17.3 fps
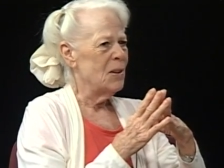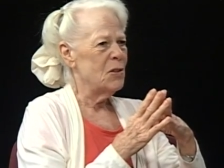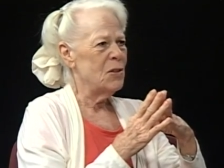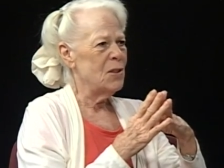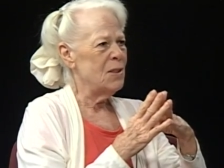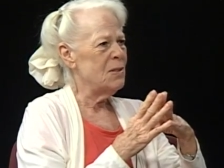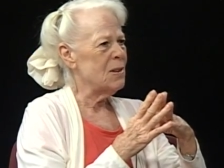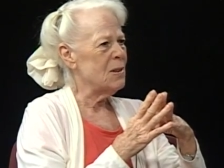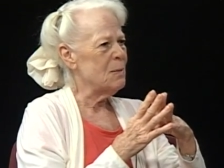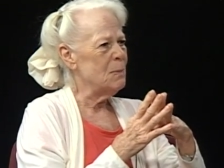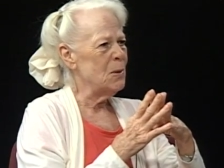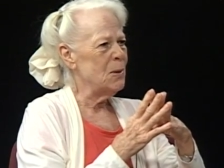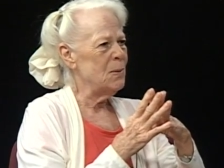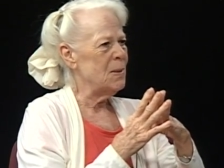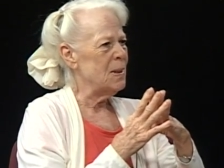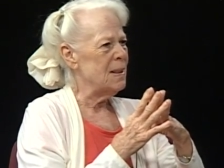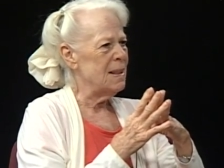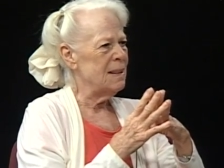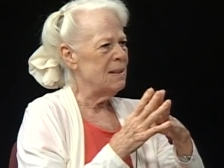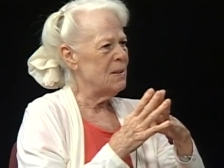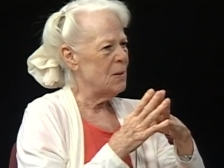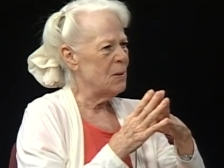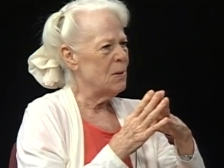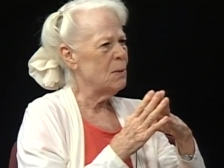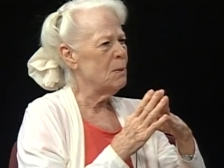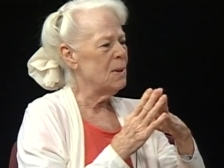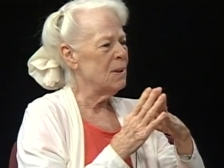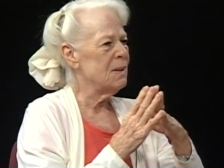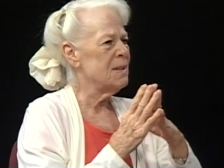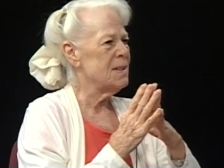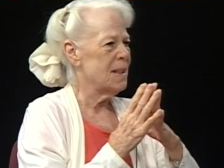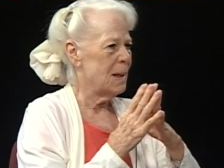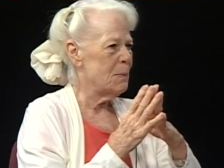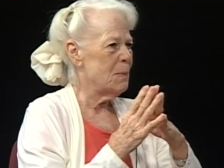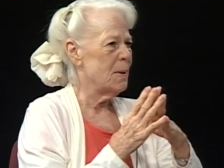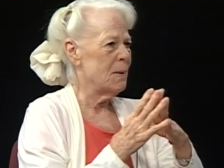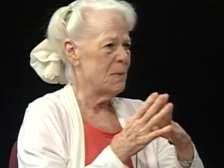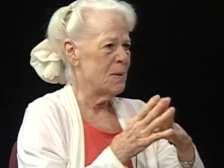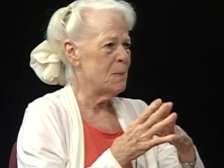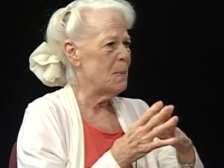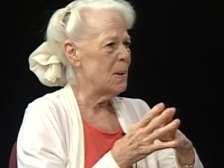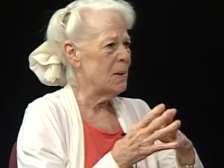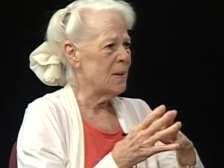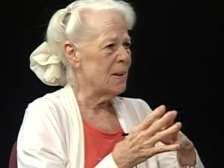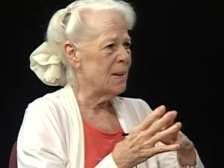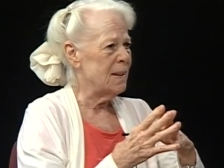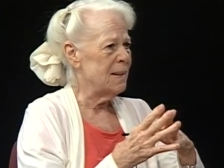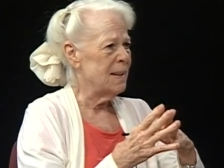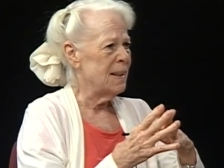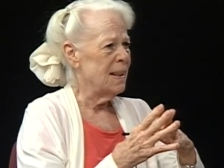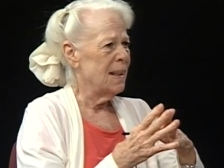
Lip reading: she just moved it into the real depth of spirit.